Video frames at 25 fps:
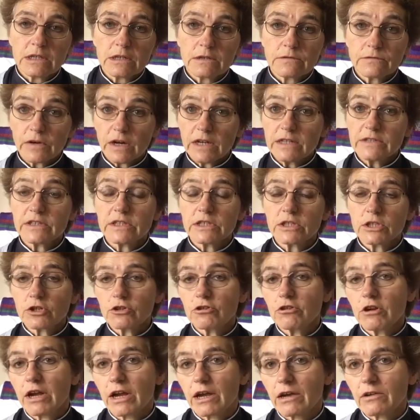finds its
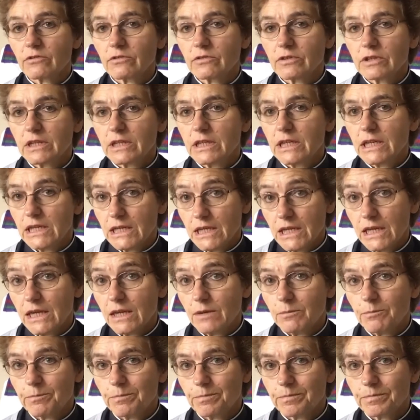crown in
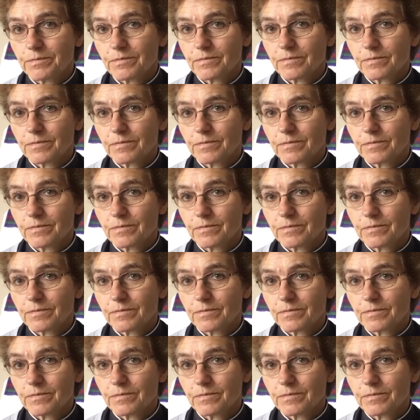him.